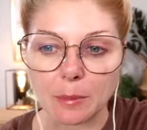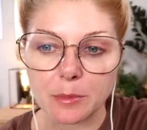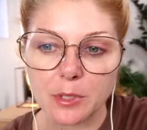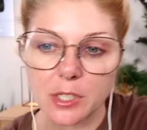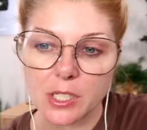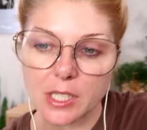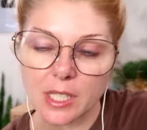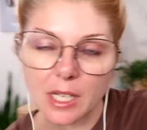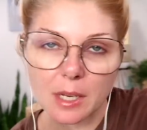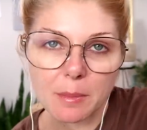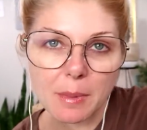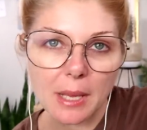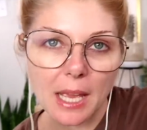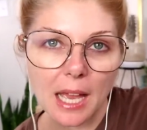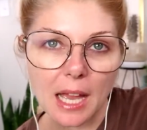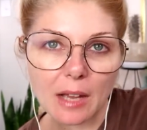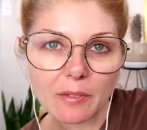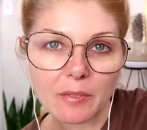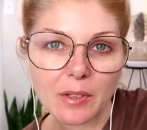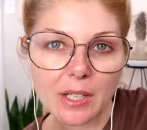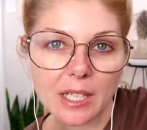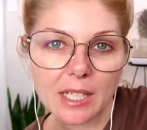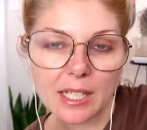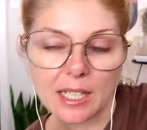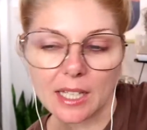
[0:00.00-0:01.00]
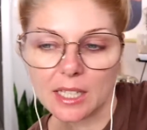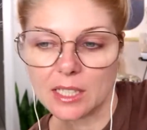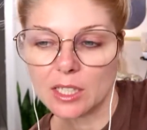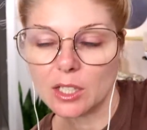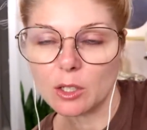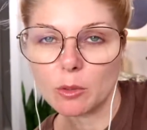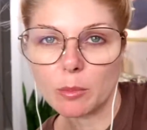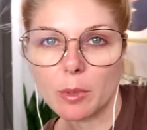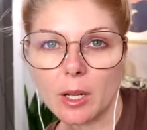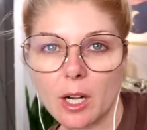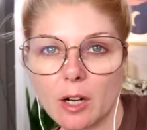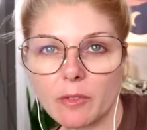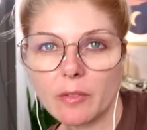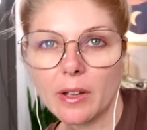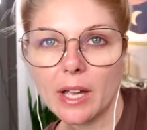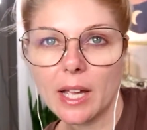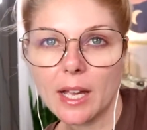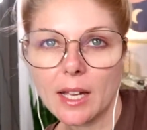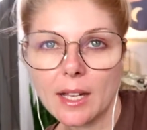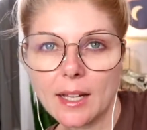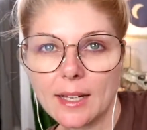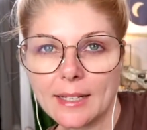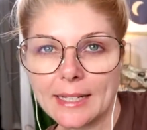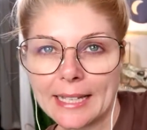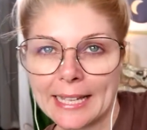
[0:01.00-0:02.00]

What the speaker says: I'm just gonna be having a little bit of it.